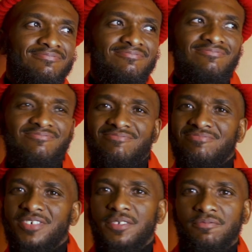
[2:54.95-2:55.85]

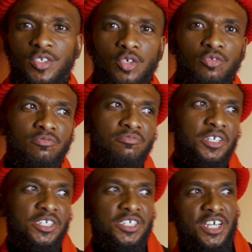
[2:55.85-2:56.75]
mm, you know,
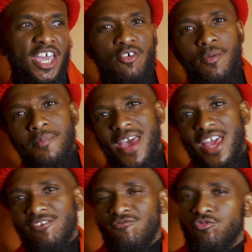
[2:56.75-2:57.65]
uh,
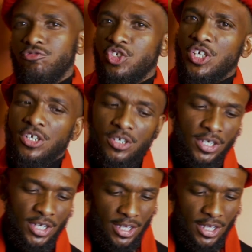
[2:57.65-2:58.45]
aromatic fougere.